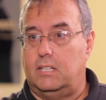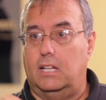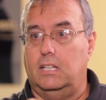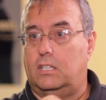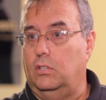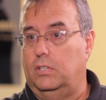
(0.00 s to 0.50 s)

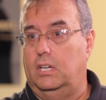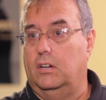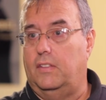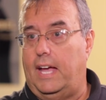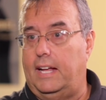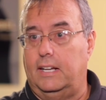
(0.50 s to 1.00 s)
Tullock, you'll
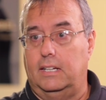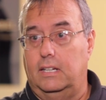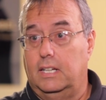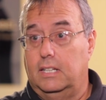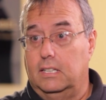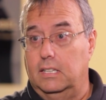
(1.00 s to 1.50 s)
hear that in
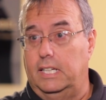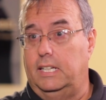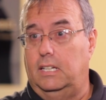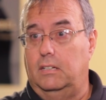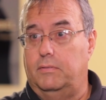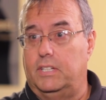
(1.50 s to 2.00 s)

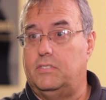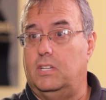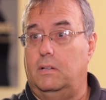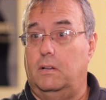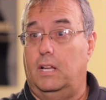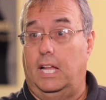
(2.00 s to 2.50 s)
Lin and
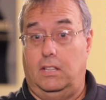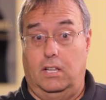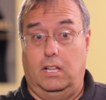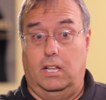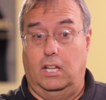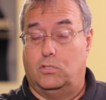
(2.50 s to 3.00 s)
Vincent, and
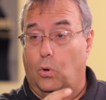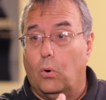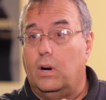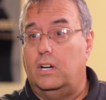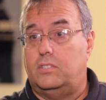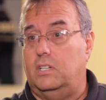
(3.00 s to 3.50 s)
its
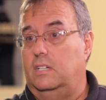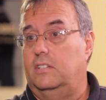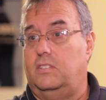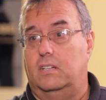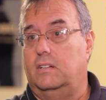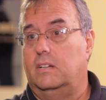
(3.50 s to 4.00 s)
origin
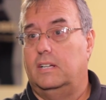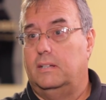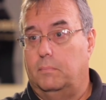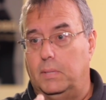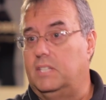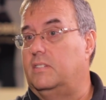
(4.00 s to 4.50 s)
is in
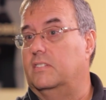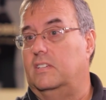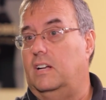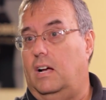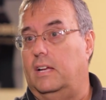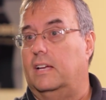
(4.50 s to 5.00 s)
Mises
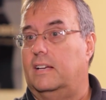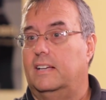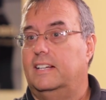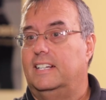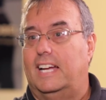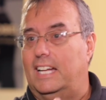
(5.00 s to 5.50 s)
and Hayek.
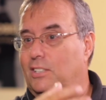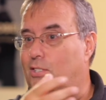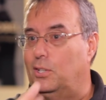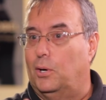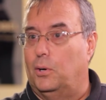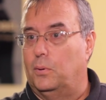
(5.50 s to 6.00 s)
And
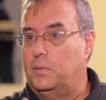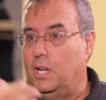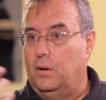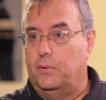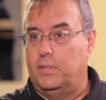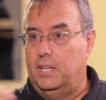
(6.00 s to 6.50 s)
so, you
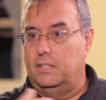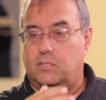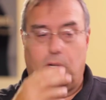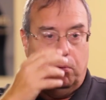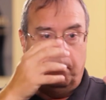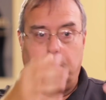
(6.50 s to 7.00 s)
know,
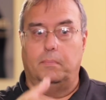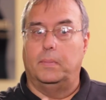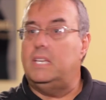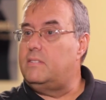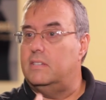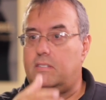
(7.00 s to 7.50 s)
so
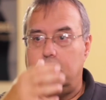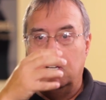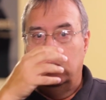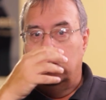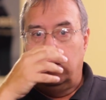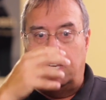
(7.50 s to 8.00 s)
Mises
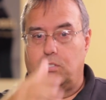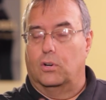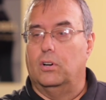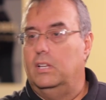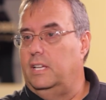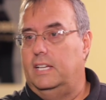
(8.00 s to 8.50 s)
as
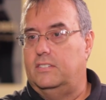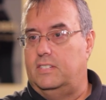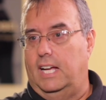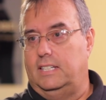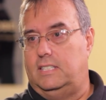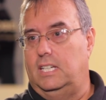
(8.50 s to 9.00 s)
early as
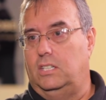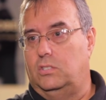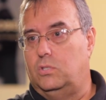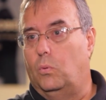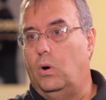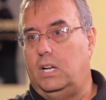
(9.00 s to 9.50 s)

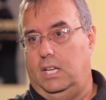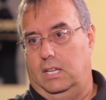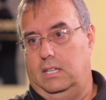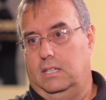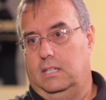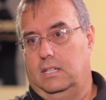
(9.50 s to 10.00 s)
1920